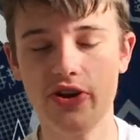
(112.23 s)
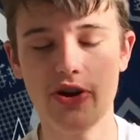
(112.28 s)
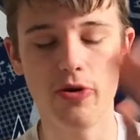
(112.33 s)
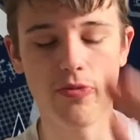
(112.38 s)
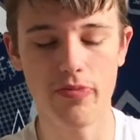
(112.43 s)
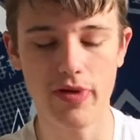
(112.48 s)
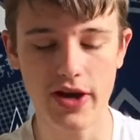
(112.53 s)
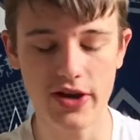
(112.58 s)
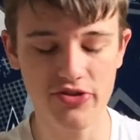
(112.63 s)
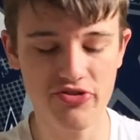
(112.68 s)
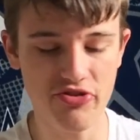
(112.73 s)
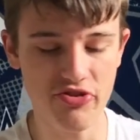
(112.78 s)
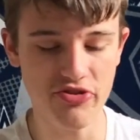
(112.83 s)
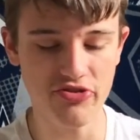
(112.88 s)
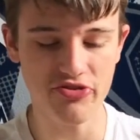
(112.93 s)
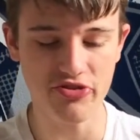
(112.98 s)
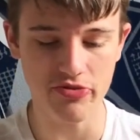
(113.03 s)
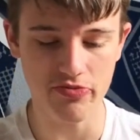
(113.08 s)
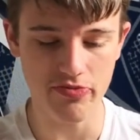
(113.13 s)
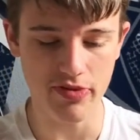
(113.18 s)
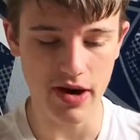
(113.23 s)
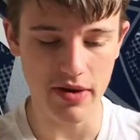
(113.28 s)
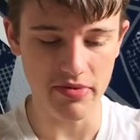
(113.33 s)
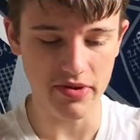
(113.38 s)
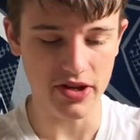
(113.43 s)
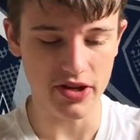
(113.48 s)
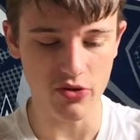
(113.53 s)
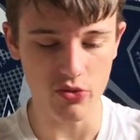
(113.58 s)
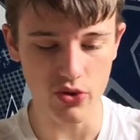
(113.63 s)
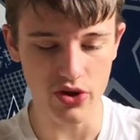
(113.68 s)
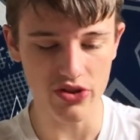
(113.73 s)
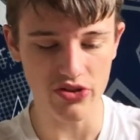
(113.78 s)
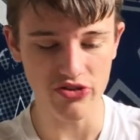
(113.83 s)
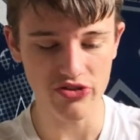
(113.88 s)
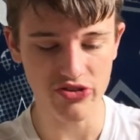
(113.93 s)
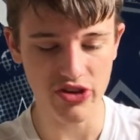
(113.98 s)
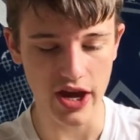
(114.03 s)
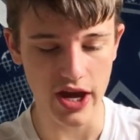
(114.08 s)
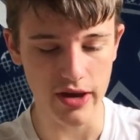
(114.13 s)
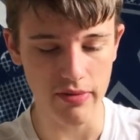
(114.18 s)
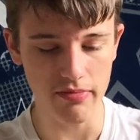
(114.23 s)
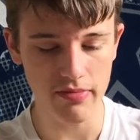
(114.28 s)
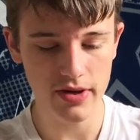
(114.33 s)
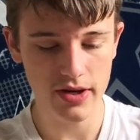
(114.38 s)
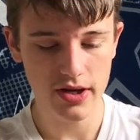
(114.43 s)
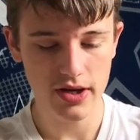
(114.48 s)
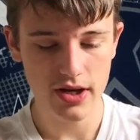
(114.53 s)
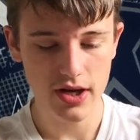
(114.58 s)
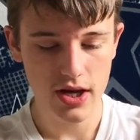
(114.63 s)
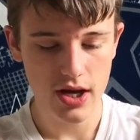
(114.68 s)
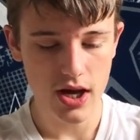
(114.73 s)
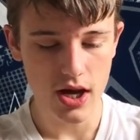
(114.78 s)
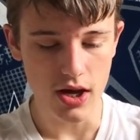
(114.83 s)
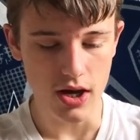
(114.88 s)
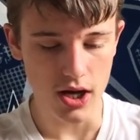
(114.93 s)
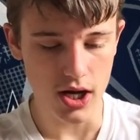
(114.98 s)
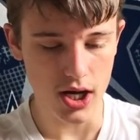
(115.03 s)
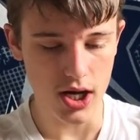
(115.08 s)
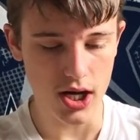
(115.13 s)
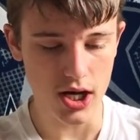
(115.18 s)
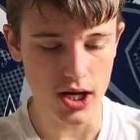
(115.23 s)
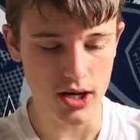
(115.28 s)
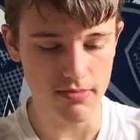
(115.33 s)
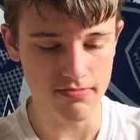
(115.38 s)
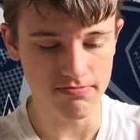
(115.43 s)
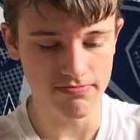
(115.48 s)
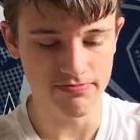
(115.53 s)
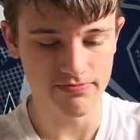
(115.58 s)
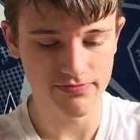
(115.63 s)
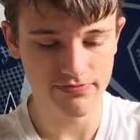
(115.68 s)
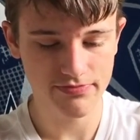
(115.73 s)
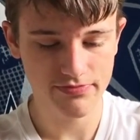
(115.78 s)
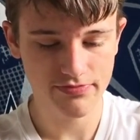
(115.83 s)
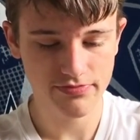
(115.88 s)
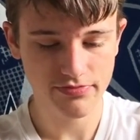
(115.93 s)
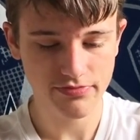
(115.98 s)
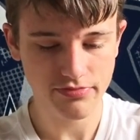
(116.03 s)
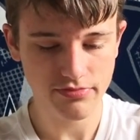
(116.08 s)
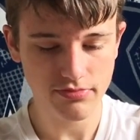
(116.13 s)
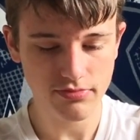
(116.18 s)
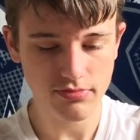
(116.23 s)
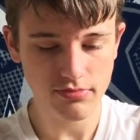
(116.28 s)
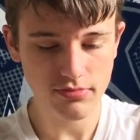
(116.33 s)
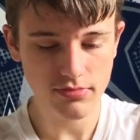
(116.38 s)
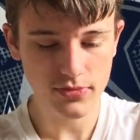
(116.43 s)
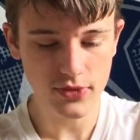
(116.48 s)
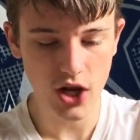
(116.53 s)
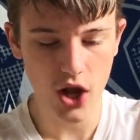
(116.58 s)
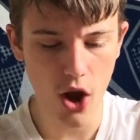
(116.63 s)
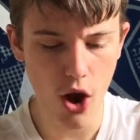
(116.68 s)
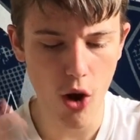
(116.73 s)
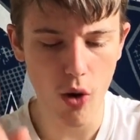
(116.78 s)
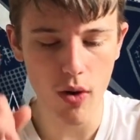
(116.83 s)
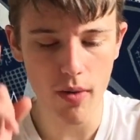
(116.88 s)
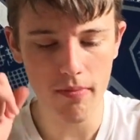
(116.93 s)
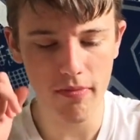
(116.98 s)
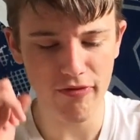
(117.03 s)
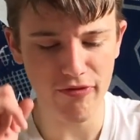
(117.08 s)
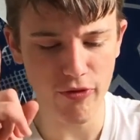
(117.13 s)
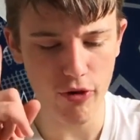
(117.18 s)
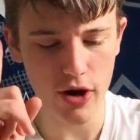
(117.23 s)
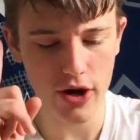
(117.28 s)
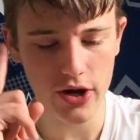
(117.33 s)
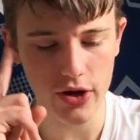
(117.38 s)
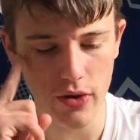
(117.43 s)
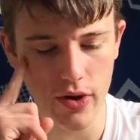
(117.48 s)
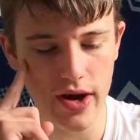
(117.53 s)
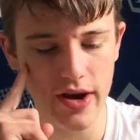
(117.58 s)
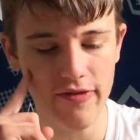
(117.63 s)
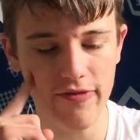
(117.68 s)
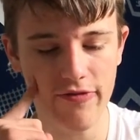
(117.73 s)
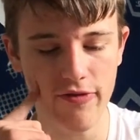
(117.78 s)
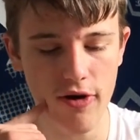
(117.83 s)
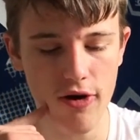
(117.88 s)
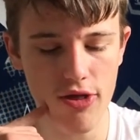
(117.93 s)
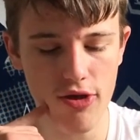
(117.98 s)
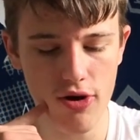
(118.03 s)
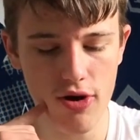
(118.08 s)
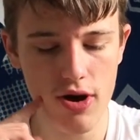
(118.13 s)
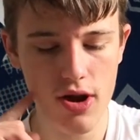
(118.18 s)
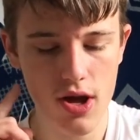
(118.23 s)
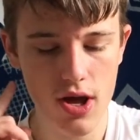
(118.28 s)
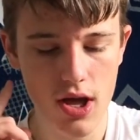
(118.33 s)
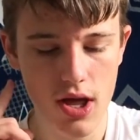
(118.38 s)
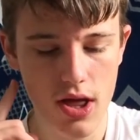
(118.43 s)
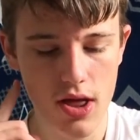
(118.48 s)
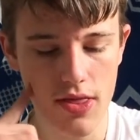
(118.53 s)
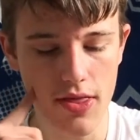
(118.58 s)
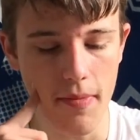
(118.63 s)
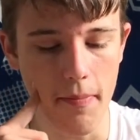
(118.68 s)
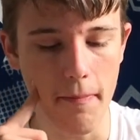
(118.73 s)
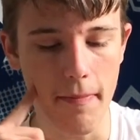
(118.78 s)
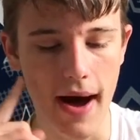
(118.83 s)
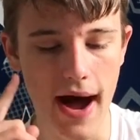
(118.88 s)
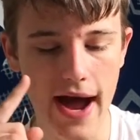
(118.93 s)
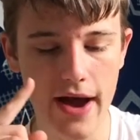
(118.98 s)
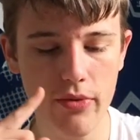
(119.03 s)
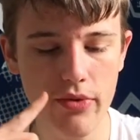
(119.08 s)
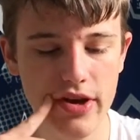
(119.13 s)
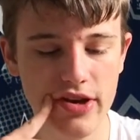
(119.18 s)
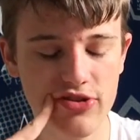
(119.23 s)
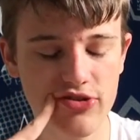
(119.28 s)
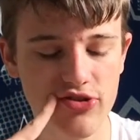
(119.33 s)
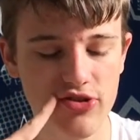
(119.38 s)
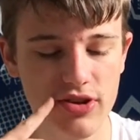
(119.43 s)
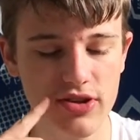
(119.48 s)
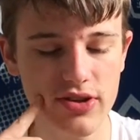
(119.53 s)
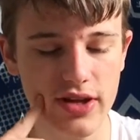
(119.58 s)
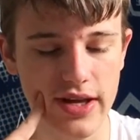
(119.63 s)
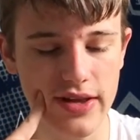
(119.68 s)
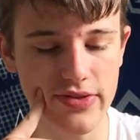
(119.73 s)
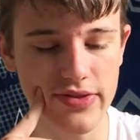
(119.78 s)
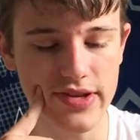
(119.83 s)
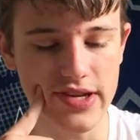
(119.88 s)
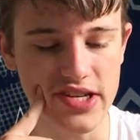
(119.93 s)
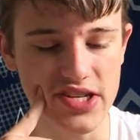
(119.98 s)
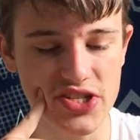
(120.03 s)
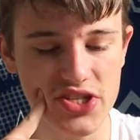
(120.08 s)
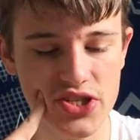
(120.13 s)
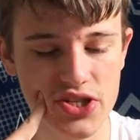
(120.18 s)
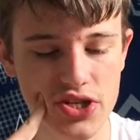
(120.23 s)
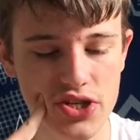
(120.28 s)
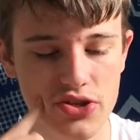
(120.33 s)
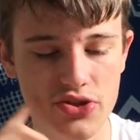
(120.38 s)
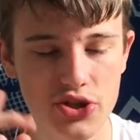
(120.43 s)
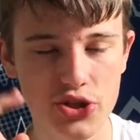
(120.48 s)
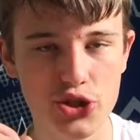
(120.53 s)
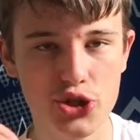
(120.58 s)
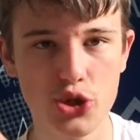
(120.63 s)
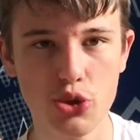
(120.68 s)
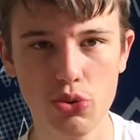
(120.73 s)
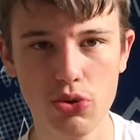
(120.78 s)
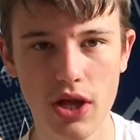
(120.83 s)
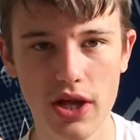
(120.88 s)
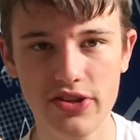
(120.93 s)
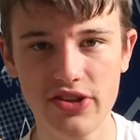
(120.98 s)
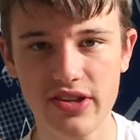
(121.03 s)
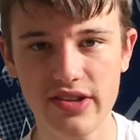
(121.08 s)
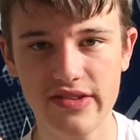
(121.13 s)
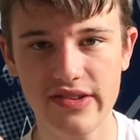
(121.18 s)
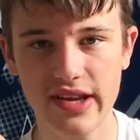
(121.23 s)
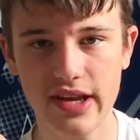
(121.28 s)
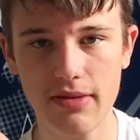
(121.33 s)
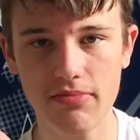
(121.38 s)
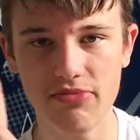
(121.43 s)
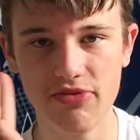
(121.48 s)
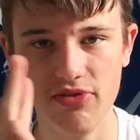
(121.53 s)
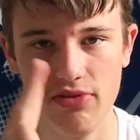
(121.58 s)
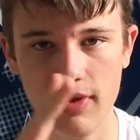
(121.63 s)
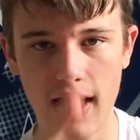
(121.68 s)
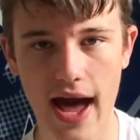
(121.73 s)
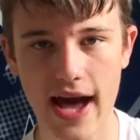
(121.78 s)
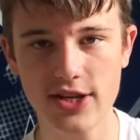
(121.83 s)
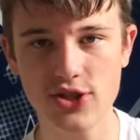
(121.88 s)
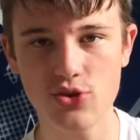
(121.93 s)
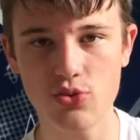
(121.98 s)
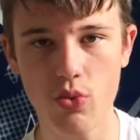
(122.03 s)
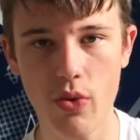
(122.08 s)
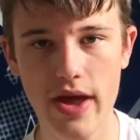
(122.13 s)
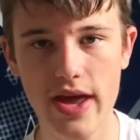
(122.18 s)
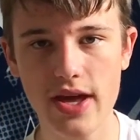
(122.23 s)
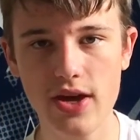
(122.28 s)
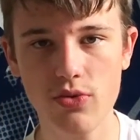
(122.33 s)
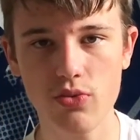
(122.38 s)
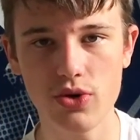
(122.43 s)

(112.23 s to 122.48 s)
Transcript: know Patriots are probably going to win this game. And before I go any further, the bye weeks look like this. The two London teams last week,